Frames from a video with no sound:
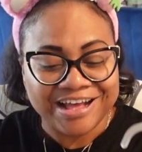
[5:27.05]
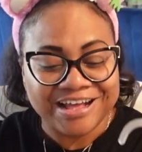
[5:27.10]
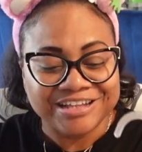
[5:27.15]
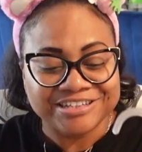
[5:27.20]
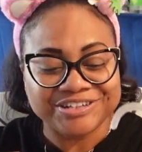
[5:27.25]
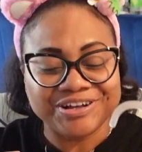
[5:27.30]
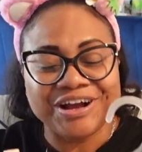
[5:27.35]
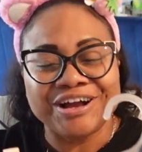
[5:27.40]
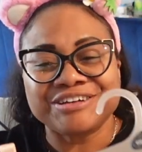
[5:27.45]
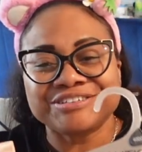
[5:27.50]

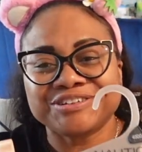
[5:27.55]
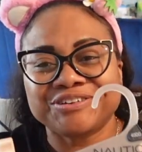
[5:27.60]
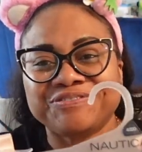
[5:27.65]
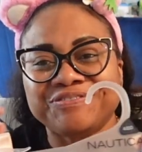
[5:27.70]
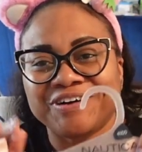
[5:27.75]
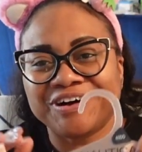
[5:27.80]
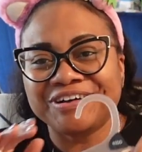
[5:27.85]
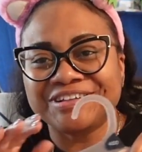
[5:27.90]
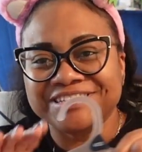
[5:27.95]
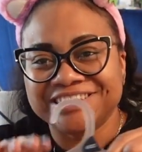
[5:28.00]
so i also
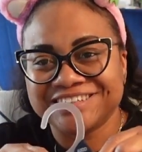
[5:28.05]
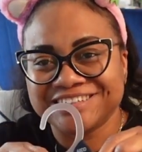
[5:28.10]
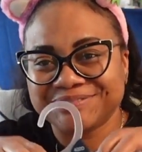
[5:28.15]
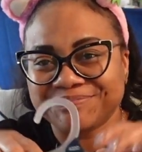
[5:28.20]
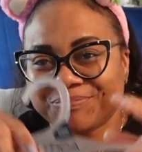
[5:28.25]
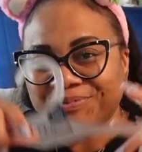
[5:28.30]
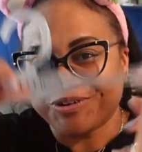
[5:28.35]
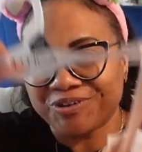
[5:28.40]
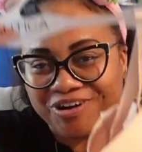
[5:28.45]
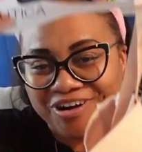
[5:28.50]
found this
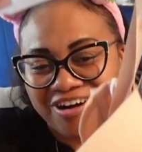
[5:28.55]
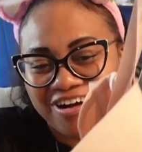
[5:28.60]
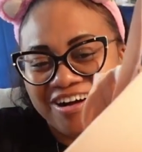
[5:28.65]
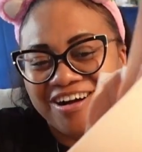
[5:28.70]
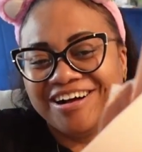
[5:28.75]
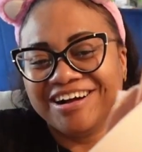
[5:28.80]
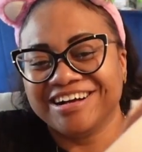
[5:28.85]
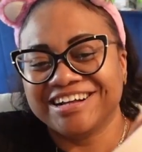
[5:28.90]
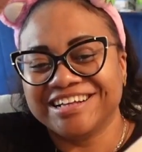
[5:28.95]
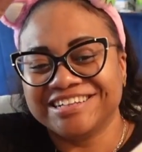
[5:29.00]
bra
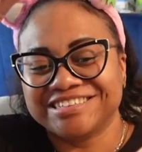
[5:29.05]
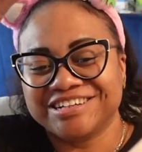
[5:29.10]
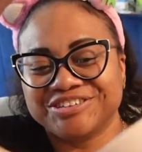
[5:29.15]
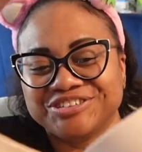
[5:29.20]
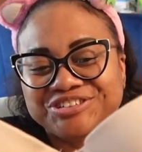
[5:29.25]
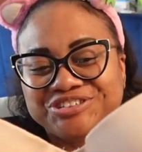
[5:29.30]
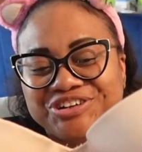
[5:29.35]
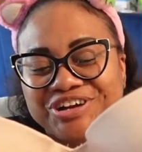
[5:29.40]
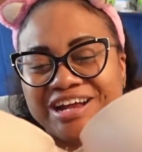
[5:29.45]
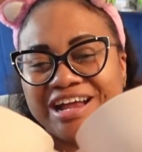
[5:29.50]
because i
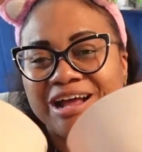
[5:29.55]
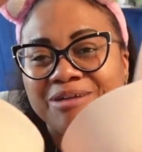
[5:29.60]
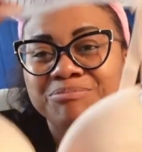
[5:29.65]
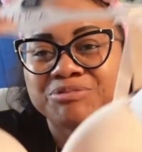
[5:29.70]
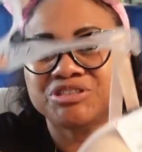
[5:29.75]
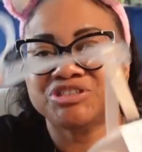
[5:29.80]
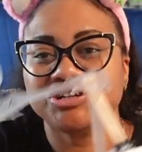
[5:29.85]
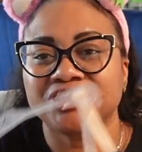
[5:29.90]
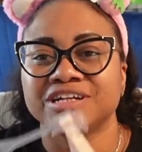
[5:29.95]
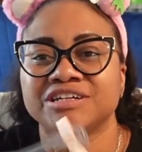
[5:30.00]
was trying i'm
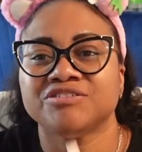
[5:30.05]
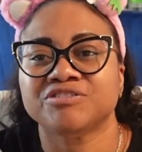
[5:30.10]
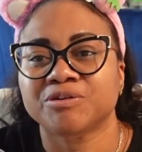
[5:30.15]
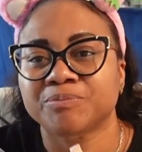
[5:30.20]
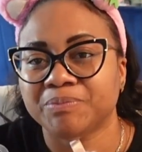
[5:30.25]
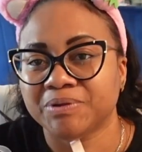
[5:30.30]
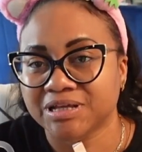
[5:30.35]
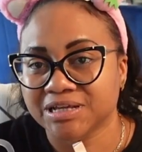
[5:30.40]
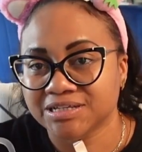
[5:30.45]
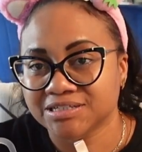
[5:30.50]
trying to
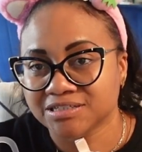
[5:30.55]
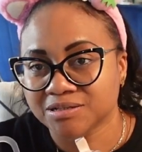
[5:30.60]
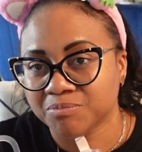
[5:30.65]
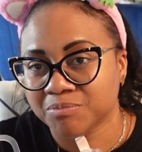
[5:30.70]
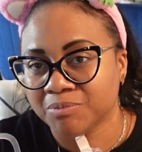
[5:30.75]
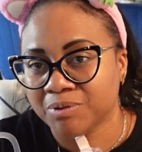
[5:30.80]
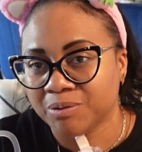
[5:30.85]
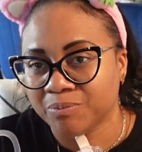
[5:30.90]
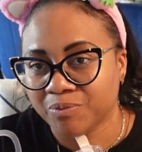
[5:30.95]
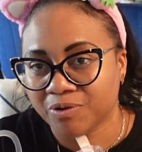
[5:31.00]
replace some
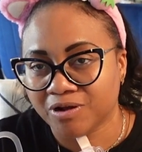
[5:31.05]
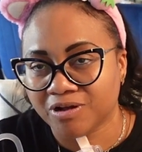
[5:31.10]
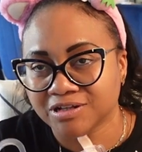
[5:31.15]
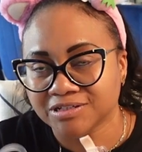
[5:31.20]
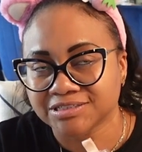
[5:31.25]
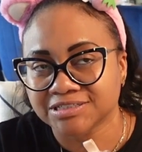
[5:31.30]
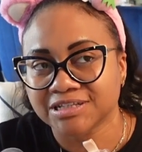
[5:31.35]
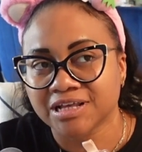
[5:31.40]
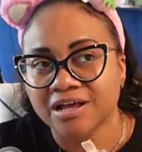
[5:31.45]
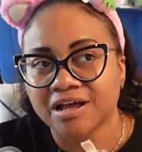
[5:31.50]
of my
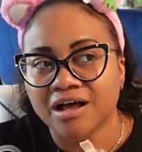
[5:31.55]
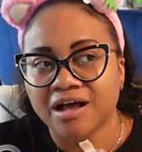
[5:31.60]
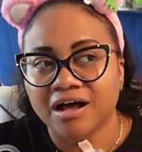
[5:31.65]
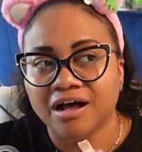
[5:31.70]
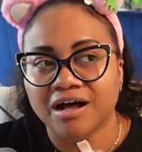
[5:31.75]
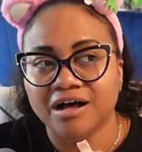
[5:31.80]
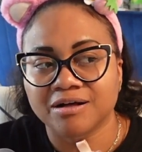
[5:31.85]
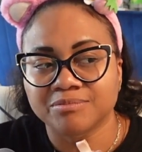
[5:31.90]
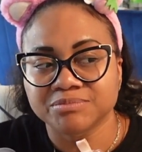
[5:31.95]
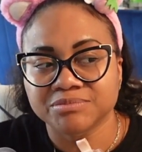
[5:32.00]
bras
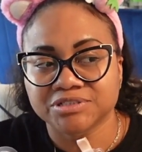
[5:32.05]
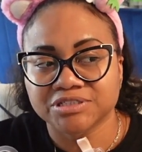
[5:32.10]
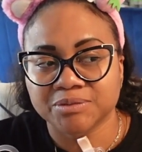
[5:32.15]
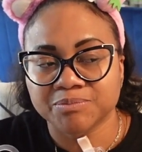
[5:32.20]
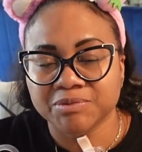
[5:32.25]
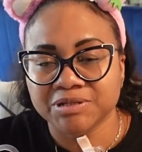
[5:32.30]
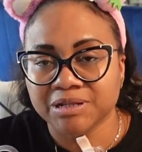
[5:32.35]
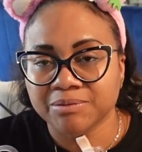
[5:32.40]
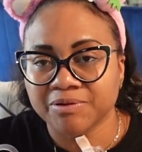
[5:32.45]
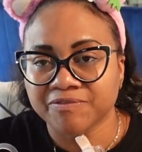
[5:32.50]
um,
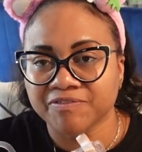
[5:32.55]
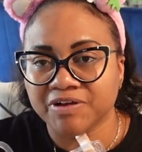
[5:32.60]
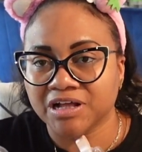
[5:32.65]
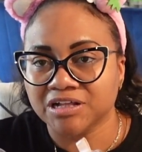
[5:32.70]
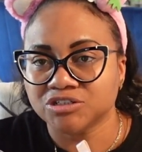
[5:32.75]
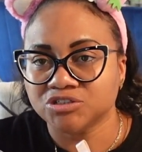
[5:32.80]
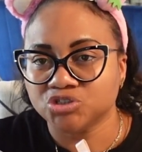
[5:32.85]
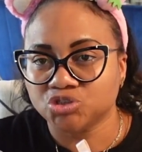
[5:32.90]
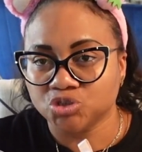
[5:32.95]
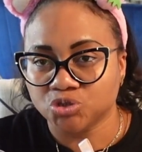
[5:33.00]
some of them have
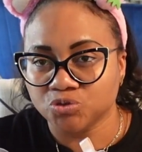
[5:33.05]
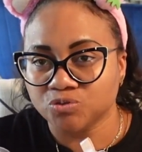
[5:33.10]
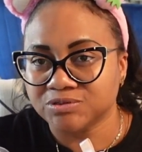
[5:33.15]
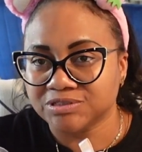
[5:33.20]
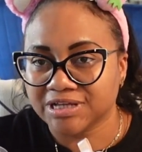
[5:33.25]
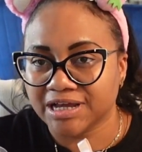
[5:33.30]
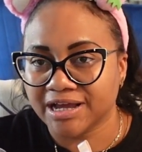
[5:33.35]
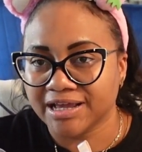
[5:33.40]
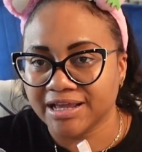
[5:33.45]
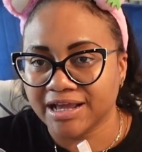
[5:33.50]
gotten too
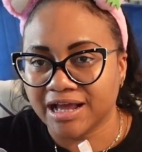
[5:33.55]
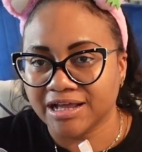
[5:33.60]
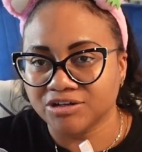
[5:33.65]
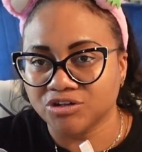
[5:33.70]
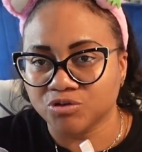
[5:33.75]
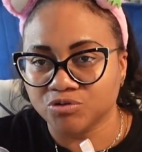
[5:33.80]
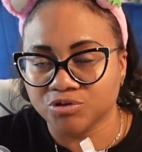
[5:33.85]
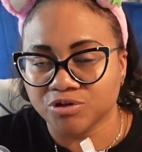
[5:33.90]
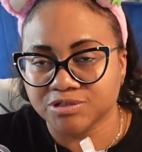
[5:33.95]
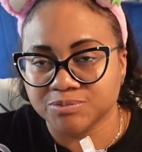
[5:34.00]
tight i
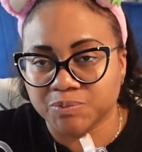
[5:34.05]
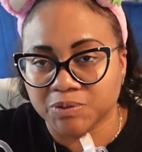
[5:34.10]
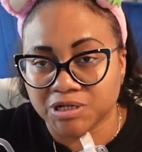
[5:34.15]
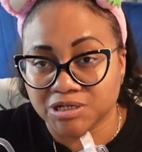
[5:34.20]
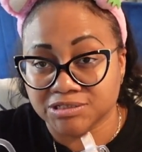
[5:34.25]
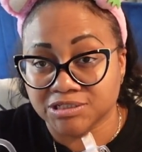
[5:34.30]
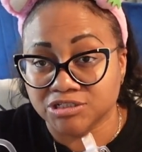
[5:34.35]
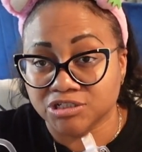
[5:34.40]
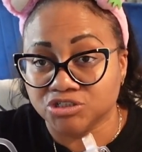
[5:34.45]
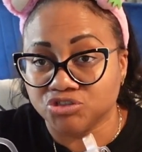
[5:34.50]
don't know it's
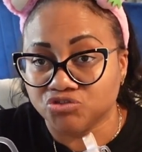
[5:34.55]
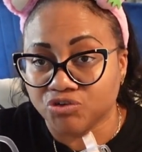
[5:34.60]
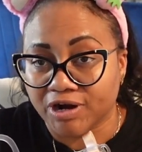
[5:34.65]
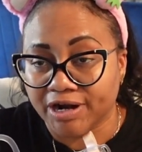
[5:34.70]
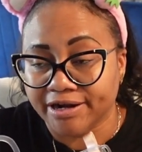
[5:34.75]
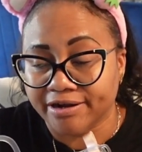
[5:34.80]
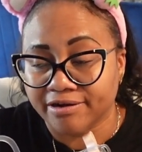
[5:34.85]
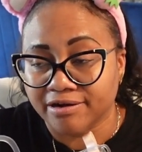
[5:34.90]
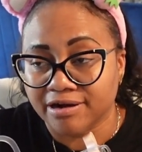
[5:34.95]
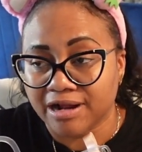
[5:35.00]
because of the
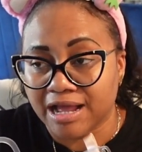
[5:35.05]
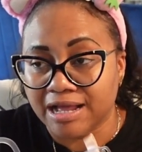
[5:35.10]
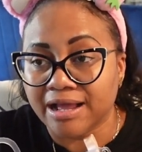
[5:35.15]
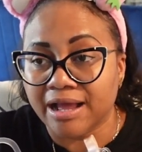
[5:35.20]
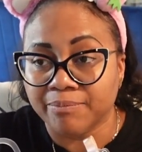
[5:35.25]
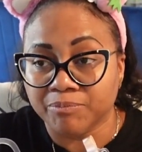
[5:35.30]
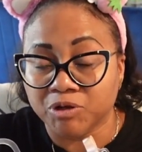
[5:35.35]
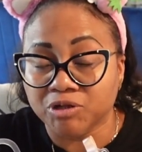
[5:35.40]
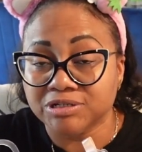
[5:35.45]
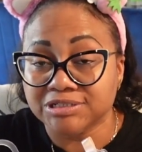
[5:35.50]
dryer I,
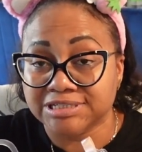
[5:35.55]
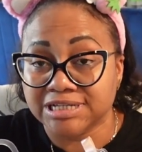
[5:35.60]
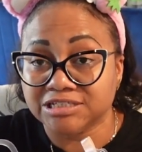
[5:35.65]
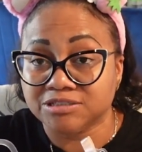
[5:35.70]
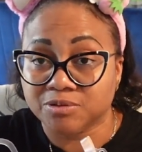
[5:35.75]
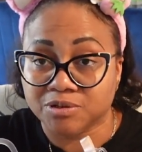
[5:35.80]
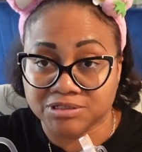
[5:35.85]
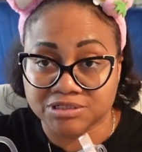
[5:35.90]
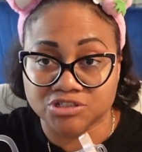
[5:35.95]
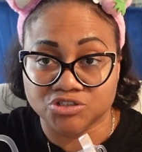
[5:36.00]
i'm going to say it's
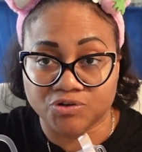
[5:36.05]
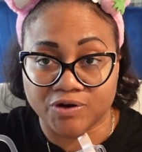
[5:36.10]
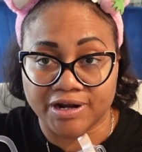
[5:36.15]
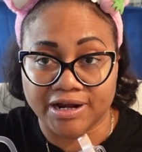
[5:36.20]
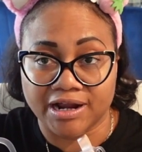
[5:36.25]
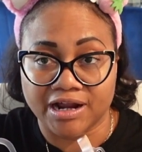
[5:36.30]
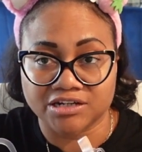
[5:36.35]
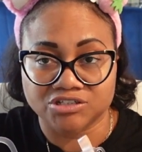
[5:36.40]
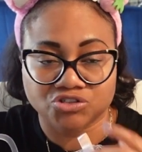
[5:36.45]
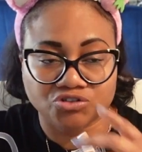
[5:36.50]
because of the
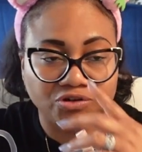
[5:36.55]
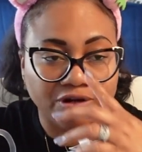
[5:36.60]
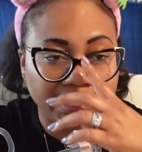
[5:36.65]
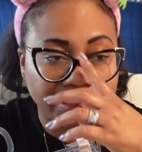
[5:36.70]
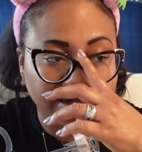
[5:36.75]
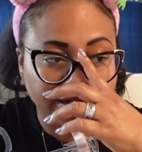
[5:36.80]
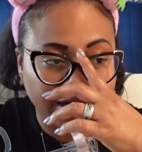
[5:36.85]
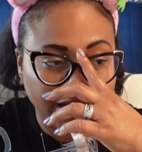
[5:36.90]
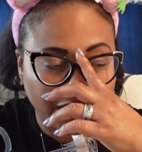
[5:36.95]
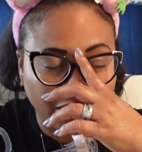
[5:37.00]
dryer i
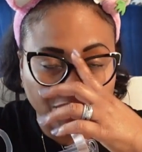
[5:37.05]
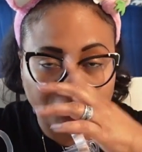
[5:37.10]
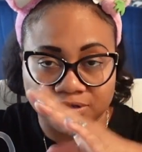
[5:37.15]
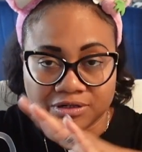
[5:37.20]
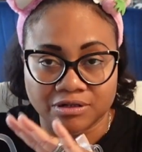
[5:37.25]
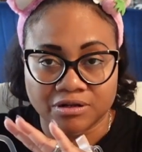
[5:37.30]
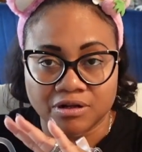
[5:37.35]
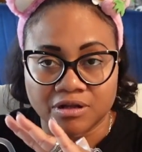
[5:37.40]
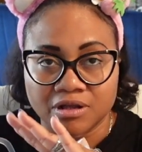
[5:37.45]
try now